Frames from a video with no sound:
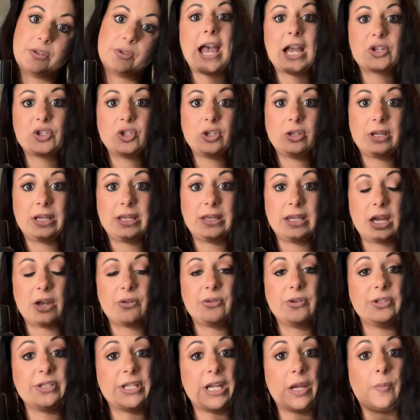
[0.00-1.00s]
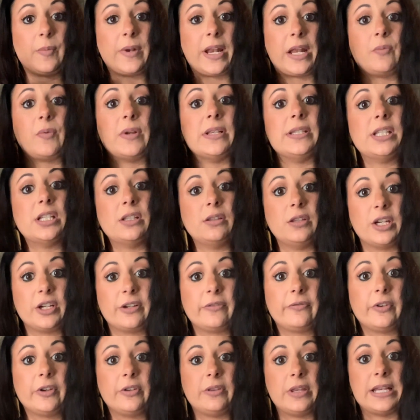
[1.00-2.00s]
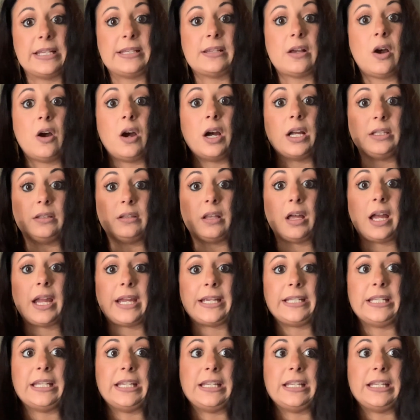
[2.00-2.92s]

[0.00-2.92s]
Actually, the other day when I went to look for this online,